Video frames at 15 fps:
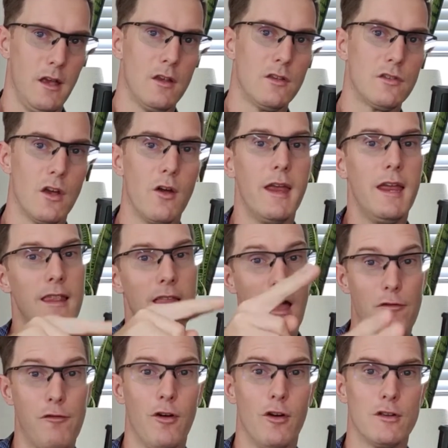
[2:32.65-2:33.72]
So in that
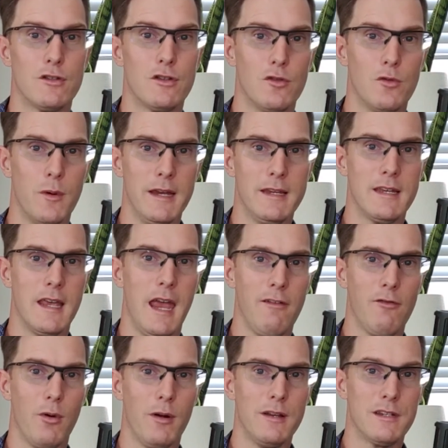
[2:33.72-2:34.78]
first 2 weeks,
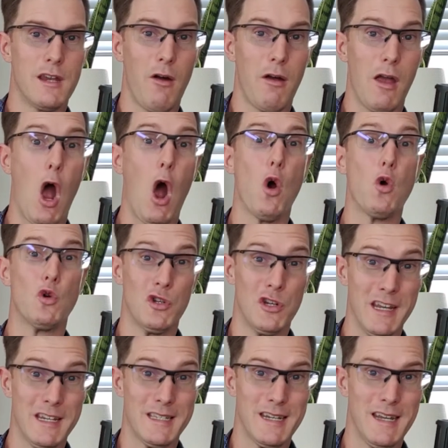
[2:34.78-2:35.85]
everyone is going, oh
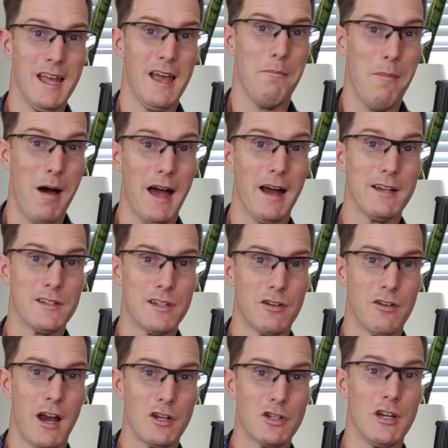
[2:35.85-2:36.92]
shit, markets are
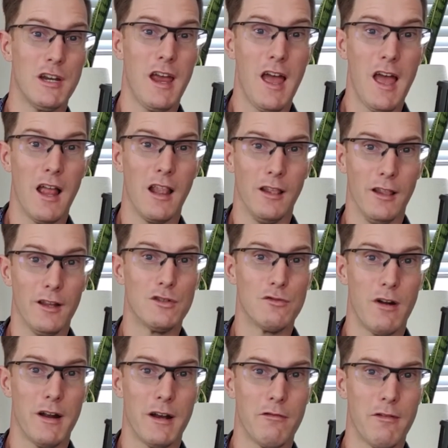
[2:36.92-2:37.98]
crashing, let's
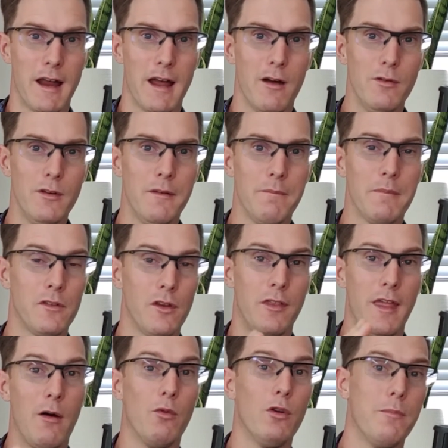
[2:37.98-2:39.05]
run around. So
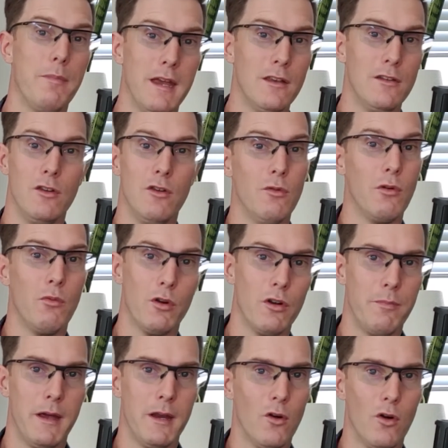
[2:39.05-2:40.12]
that would have been you, it would have
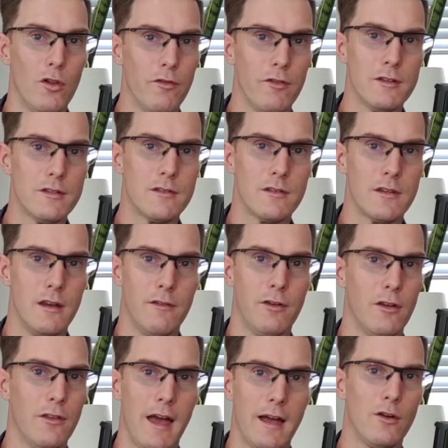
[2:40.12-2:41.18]
been all of us. If
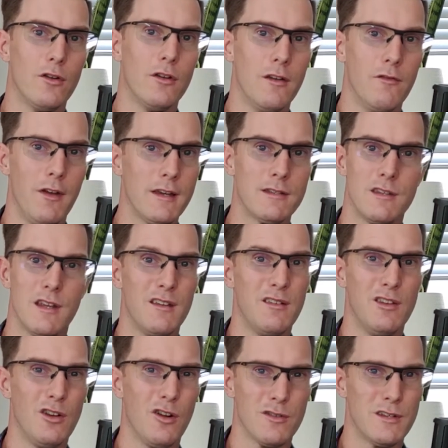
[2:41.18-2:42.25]
you're that good an investor,
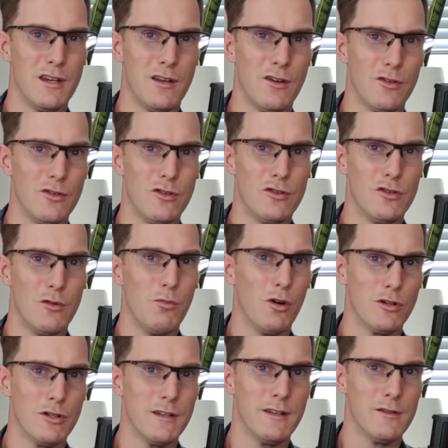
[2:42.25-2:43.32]
you're not sitting on YouTube
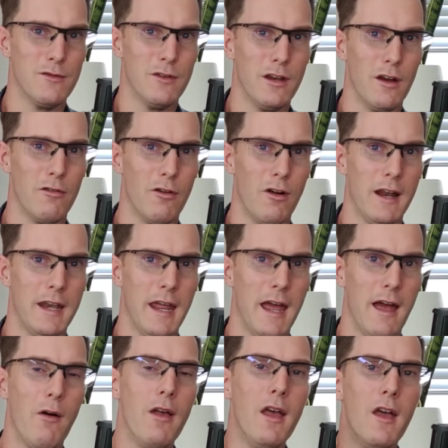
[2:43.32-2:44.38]
watching this video right
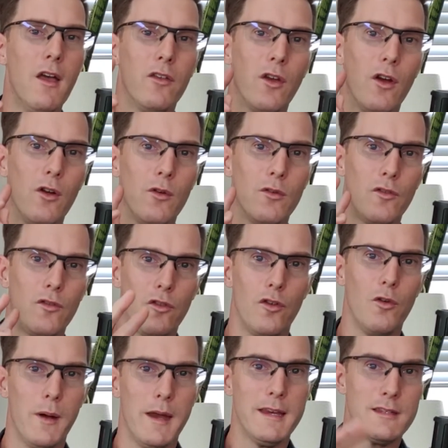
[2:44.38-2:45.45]
now. So
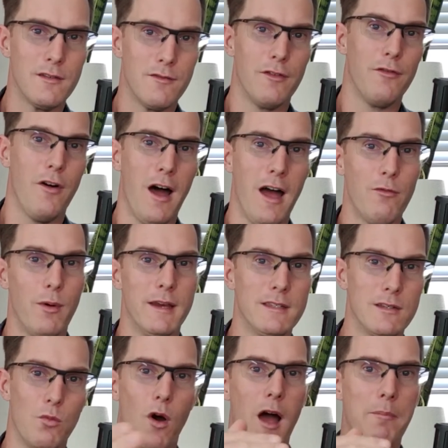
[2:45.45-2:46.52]
2 weeks of the 5 weeks
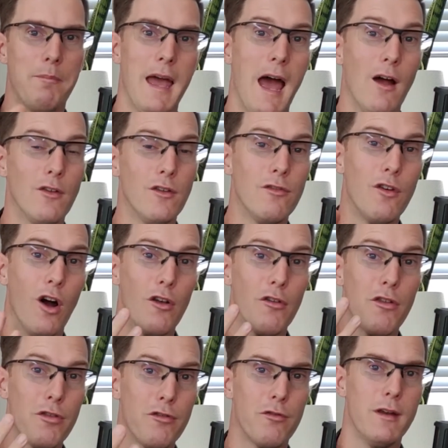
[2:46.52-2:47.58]
are wiped out. You've got
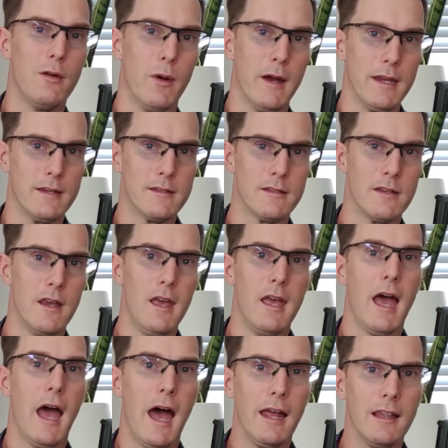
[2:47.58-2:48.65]
3 weeks.
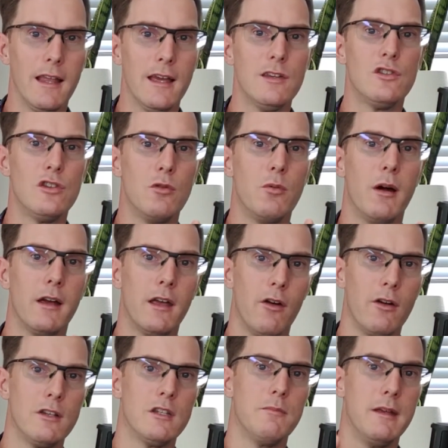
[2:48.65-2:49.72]
Unless you are
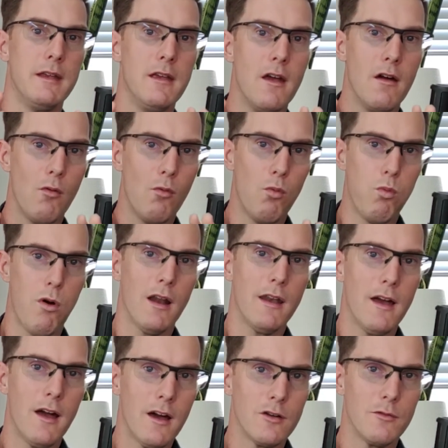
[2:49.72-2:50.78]
going to be
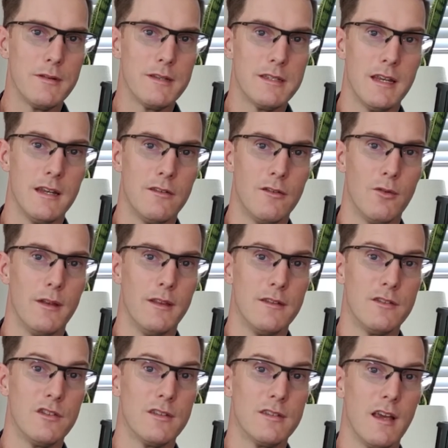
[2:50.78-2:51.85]
100% doing
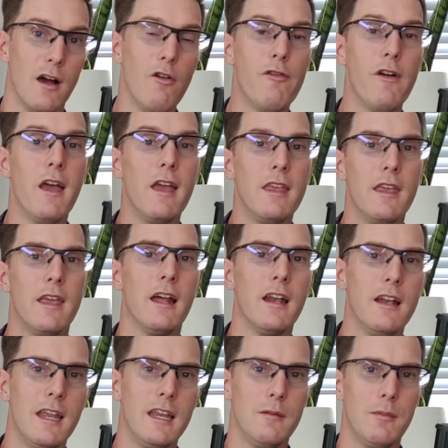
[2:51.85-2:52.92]
this yourself, you're going to
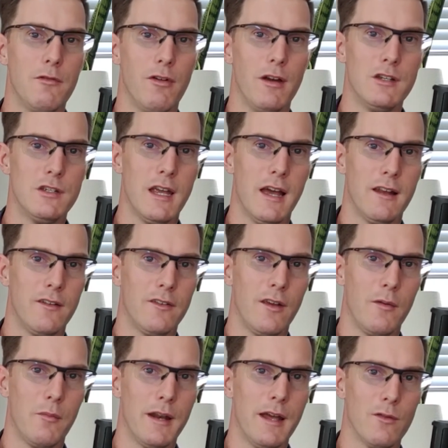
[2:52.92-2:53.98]
need to be reaching out to
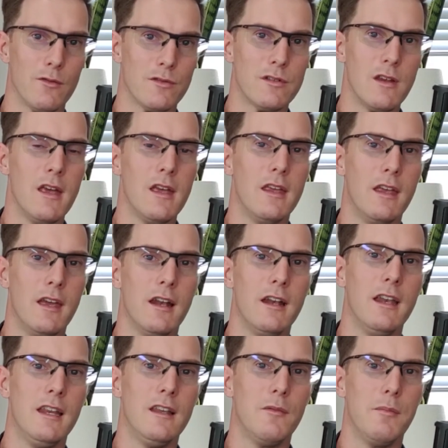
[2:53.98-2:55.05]
someone else. You're going
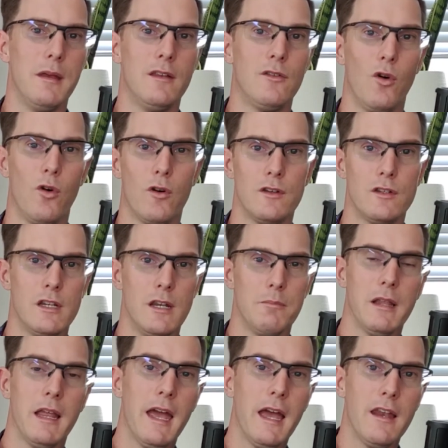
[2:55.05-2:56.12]
to need to be talking to your
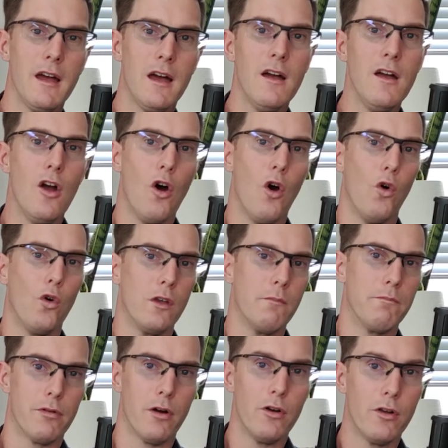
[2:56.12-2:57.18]
planner or your
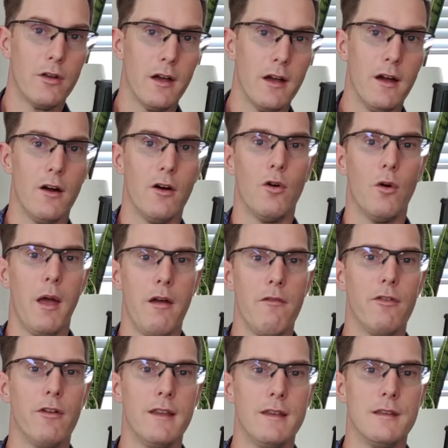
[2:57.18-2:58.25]
broker or
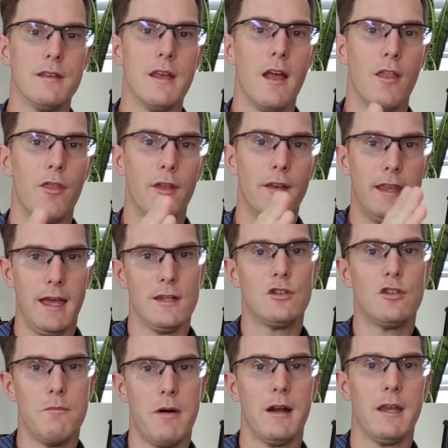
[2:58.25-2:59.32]
whoever it is that gets
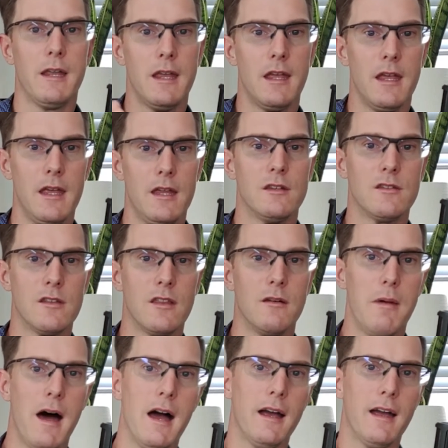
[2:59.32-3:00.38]
your money into the
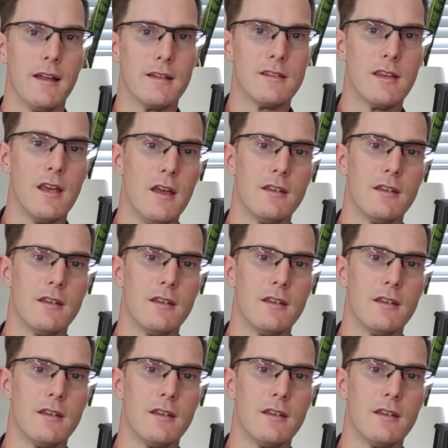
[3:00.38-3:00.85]
markets.